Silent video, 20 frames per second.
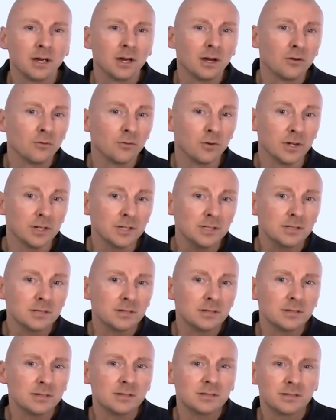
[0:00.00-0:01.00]
For
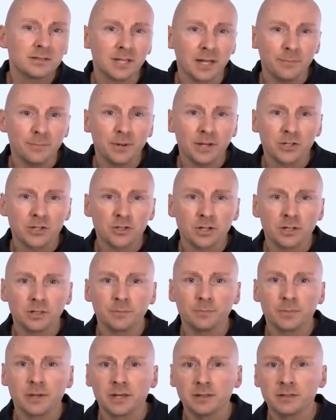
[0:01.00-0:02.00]
instance,
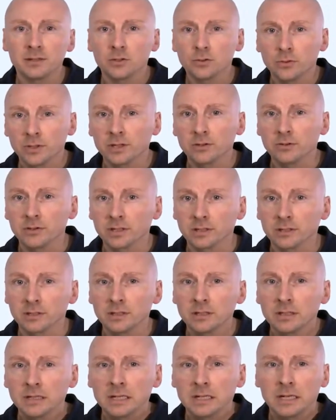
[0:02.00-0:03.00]
temperature-dependent triggering,
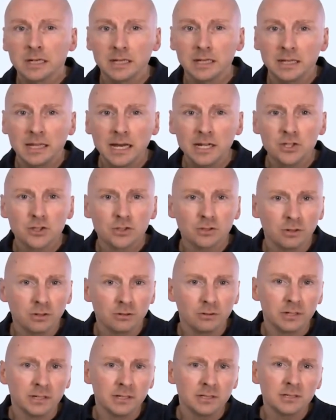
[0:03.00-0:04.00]
a large
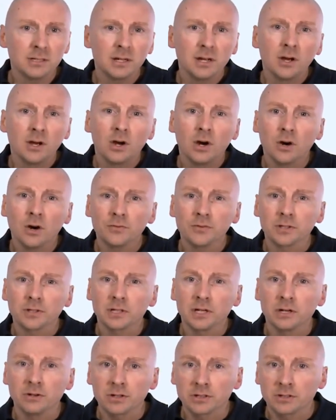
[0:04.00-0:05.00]
tolerance of the
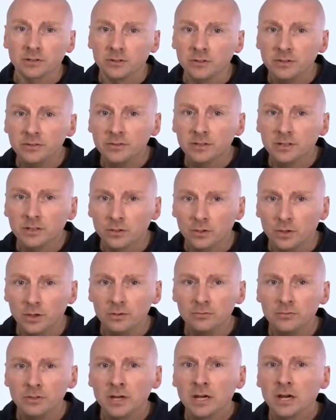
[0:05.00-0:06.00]
characteristic curve
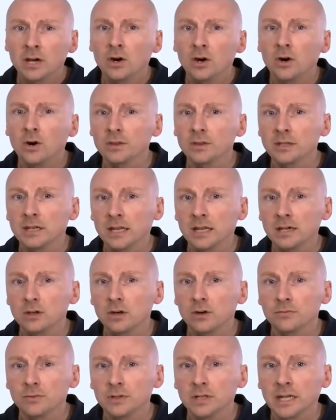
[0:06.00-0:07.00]
or the lack
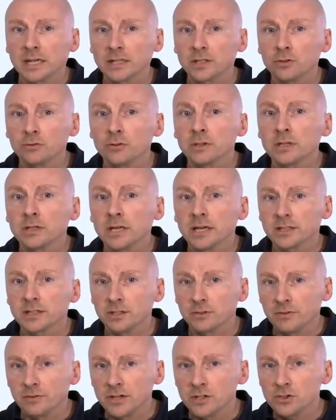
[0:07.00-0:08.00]
of electrical
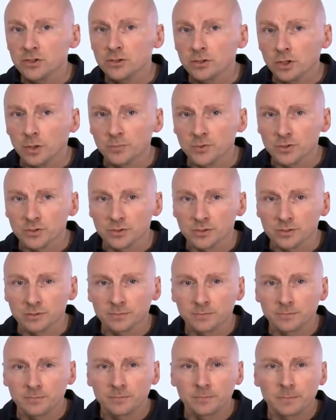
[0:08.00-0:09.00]
activation options.
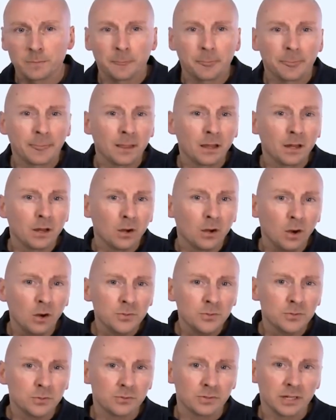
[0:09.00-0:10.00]

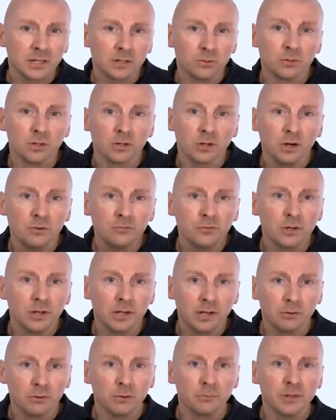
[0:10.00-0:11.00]
Also, they do not offer
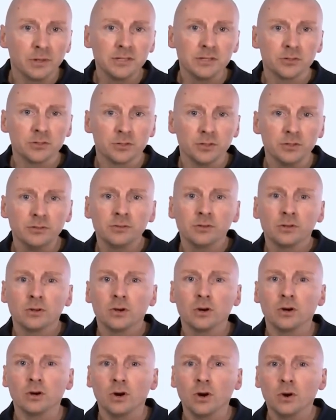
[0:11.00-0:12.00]
error messages
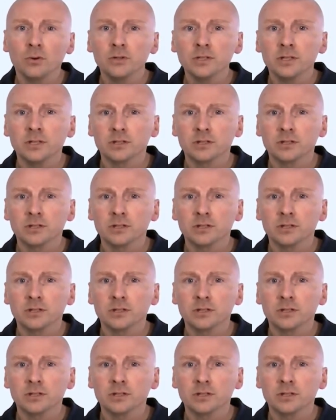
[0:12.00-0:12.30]
or only in